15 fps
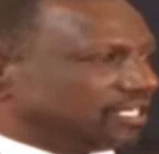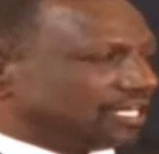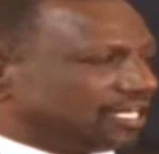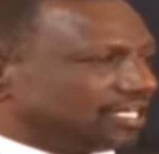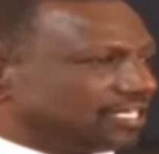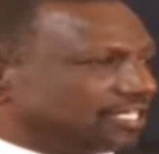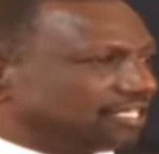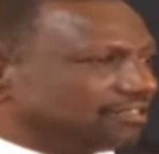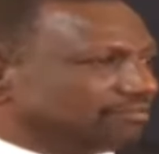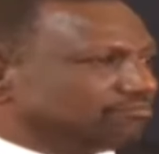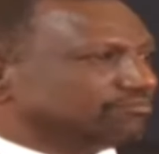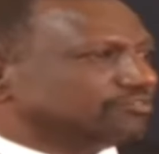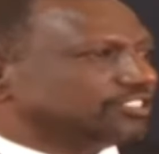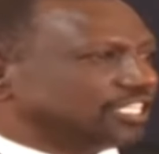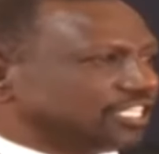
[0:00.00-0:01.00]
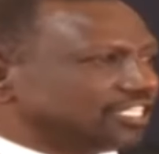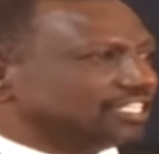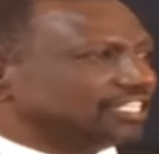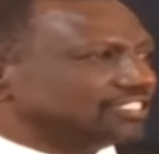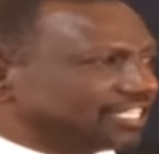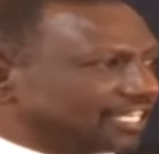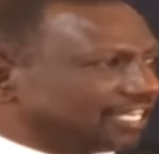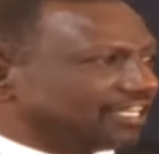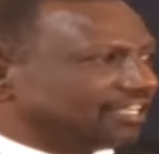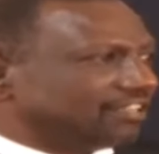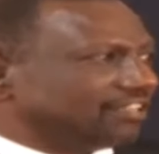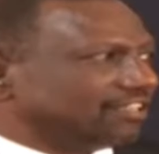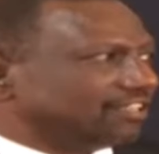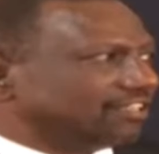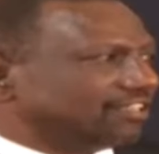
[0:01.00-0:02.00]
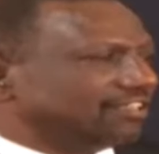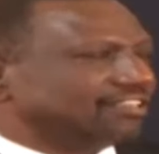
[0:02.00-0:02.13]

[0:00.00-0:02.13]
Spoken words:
And Mzee Nyachae